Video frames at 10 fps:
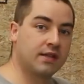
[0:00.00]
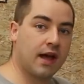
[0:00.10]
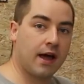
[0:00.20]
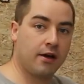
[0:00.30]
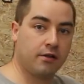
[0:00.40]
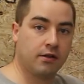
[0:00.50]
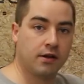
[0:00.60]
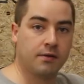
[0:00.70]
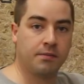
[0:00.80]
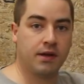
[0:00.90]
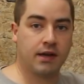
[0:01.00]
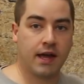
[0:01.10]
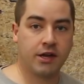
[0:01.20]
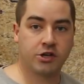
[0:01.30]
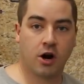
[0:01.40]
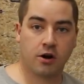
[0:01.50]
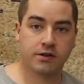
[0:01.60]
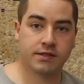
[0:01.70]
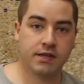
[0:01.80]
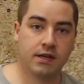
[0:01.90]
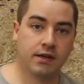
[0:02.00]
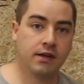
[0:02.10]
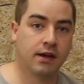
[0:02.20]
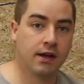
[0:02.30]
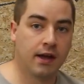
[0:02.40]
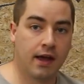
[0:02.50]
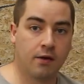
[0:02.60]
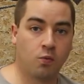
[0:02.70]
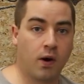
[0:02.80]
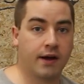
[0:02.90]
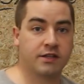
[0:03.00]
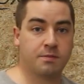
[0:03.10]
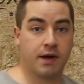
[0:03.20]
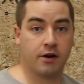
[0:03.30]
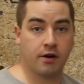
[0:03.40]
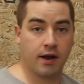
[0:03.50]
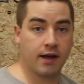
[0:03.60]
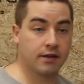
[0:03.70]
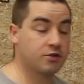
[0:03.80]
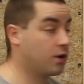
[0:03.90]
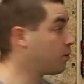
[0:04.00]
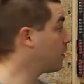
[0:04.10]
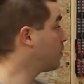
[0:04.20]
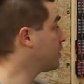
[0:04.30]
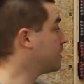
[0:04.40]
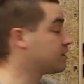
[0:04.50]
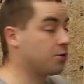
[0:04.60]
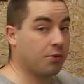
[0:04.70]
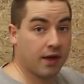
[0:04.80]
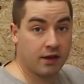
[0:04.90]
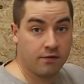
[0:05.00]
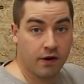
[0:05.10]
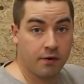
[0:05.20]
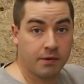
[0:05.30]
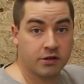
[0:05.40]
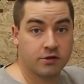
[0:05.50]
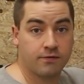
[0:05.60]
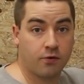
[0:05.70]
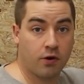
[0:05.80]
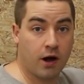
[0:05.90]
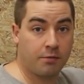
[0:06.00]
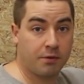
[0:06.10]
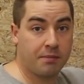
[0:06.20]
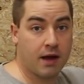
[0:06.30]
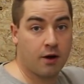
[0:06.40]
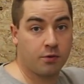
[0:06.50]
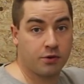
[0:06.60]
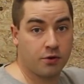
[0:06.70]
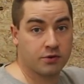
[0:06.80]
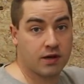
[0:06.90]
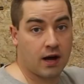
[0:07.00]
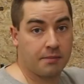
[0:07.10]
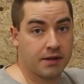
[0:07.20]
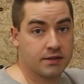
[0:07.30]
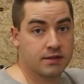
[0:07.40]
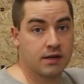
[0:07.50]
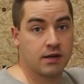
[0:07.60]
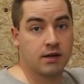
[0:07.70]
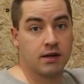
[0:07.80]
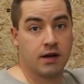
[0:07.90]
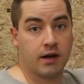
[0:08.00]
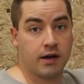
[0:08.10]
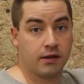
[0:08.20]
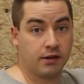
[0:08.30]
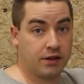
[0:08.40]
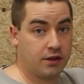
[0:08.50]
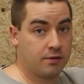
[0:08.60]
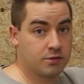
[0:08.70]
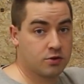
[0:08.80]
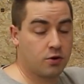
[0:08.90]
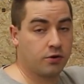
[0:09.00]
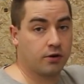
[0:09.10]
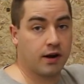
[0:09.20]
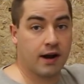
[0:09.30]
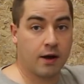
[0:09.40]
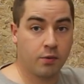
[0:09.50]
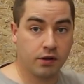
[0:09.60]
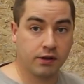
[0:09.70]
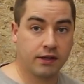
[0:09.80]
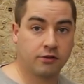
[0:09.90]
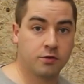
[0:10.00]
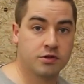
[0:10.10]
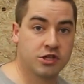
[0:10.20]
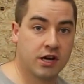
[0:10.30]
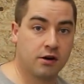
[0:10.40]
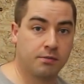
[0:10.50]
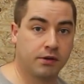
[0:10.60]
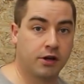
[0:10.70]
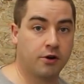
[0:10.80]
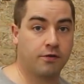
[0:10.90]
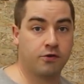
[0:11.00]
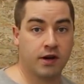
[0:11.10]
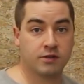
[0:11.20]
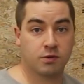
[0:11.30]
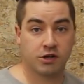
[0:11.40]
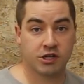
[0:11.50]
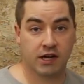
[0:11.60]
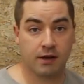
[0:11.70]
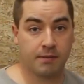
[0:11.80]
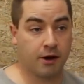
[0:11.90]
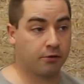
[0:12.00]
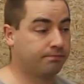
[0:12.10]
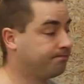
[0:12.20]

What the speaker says: style being HRC and why it's better, and so I went with it. So thank you very much for helping me out with those comments, LiFePO4, and I will link to his channel below if you guys want to check him out.